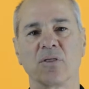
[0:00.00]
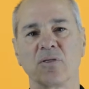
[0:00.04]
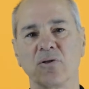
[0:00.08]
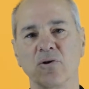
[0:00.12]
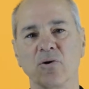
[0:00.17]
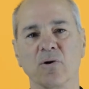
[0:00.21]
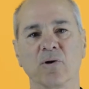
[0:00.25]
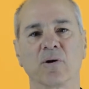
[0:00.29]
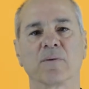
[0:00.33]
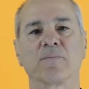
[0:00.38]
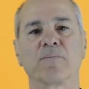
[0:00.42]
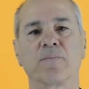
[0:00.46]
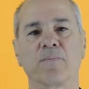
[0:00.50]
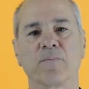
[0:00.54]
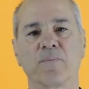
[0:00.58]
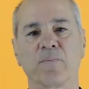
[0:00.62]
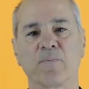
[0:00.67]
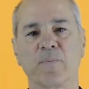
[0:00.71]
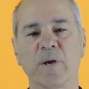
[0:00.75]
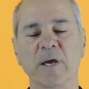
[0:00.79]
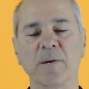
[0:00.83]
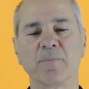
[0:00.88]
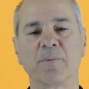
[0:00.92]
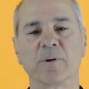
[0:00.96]
your
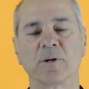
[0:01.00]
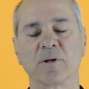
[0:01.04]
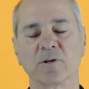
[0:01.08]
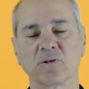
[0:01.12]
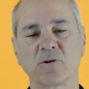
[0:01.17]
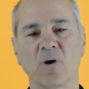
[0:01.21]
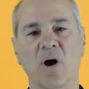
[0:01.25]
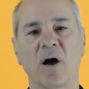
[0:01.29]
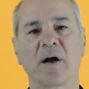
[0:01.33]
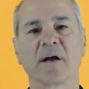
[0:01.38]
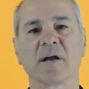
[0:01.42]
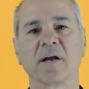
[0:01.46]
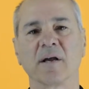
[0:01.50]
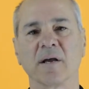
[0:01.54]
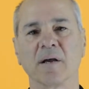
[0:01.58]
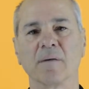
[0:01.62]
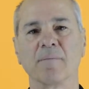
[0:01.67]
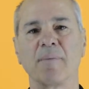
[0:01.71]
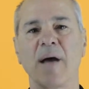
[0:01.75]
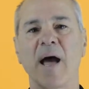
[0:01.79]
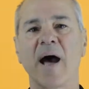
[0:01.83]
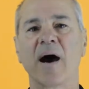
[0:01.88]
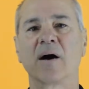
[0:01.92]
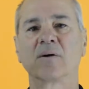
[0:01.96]
people are
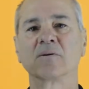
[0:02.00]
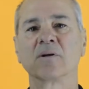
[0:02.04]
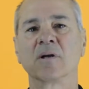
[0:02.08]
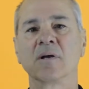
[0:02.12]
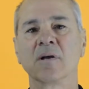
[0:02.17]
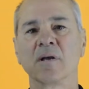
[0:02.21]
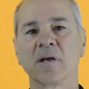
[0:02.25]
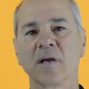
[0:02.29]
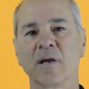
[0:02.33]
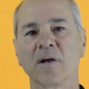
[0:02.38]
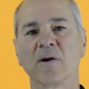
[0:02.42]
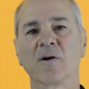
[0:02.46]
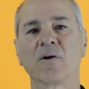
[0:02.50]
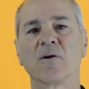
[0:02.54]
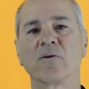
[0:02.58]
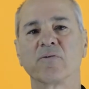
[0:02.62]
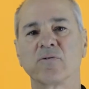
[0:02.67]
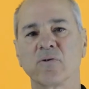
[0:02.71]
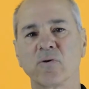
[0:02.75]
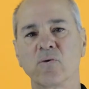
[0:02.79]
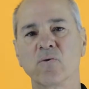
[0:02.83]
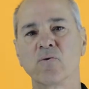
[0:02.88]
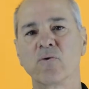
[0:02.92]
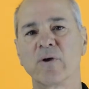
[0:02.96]
talking about,
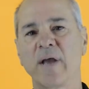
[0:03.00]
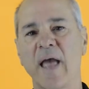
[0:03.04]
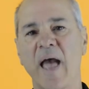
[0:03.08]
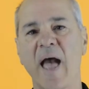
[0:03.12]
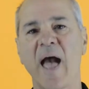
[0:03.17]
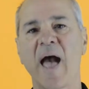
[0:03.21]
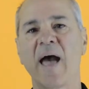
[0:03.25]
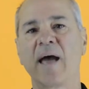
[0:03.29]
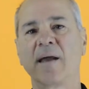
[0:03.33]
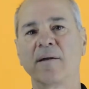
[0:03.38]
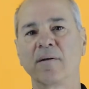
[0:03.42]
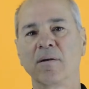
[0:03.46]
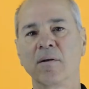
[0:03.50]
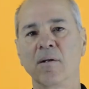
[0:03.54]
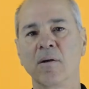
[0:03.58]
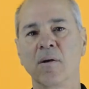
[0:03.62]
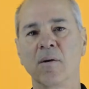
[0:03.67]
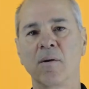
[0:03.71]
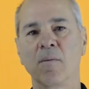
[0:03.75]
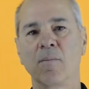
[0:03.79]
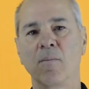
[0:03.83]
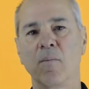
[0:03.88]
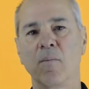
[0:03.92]
here's who can